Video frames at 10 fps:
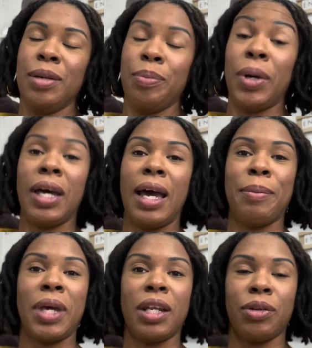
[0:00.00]
But I
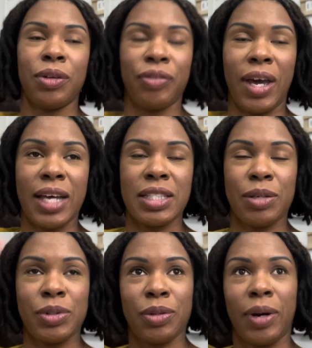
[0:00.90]
made it through the fast. It
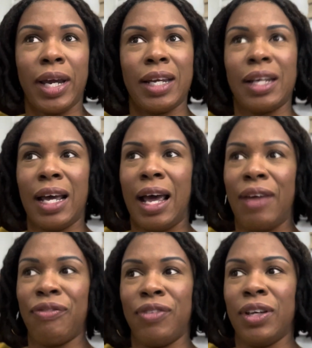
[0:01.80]
was great. I
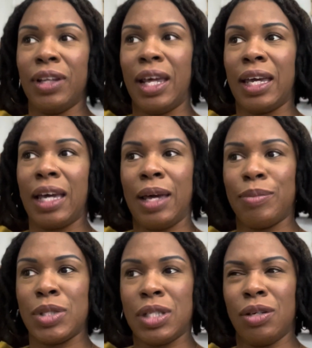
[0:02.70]
feel like I'm
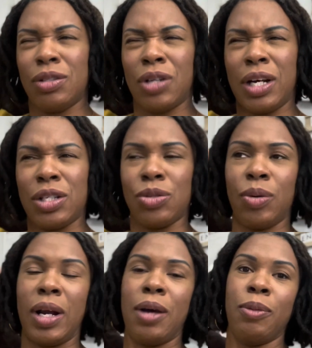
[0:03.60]
still trying to
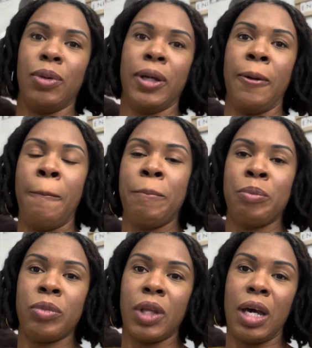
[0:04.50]
sort out what
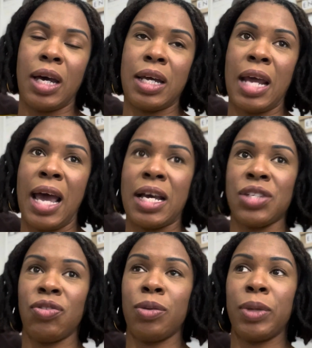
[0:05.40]
God has
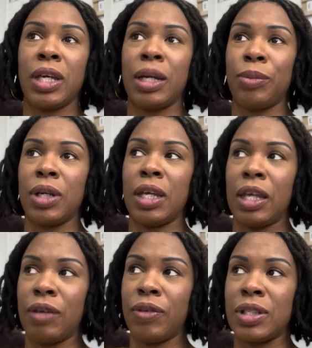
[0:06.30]
for me, and I'm going to
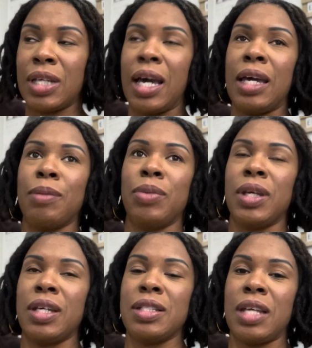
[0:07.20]
give it time
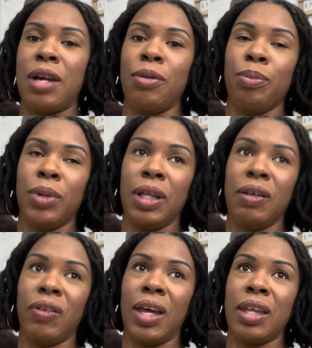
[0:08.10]
because I don't believe
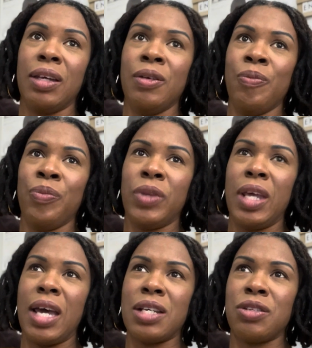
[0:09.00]
like the
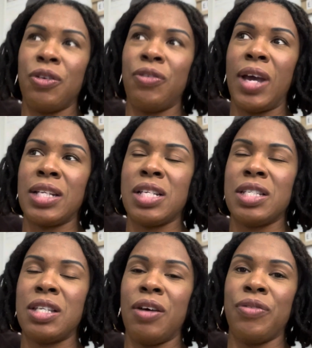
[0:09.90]
Esther fast
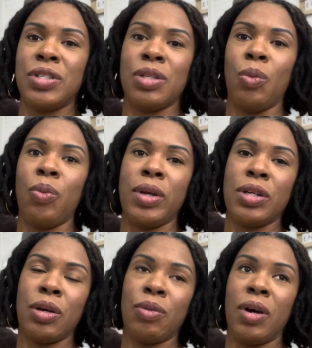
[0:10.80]
itself is the
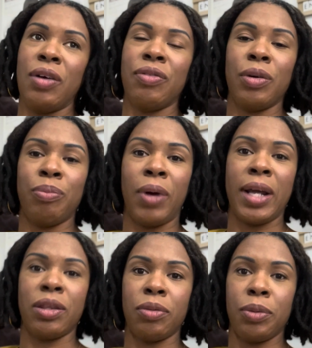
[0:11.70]
window of
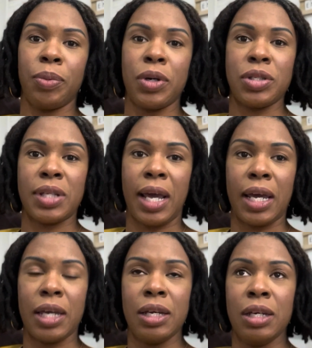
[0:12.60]
breakthrough per se,